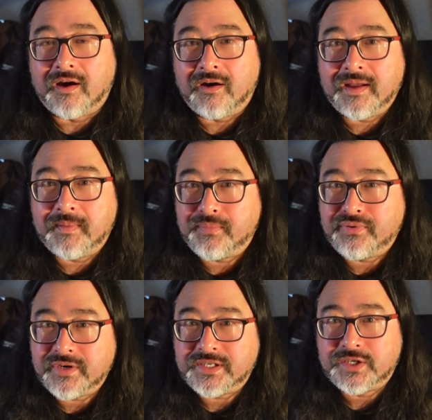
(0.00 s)
I am
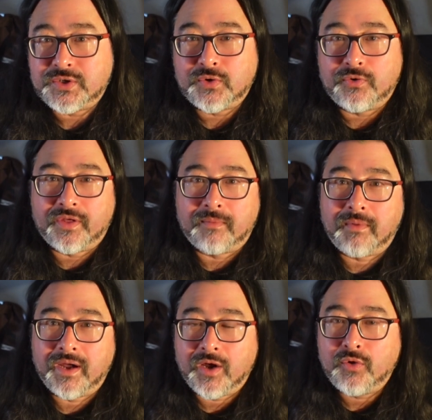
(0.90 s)
pretty sure that
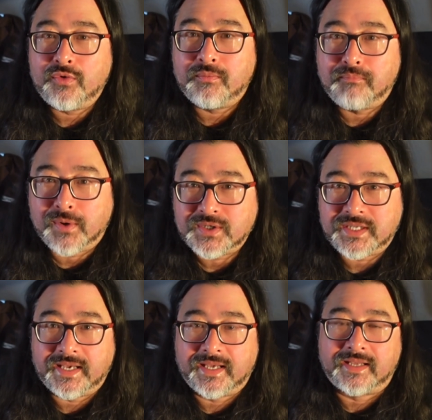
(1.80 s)
my own
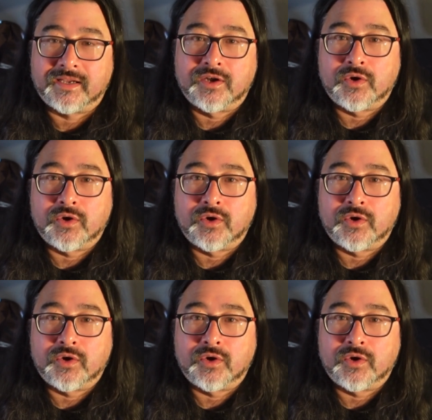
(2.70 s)
body heat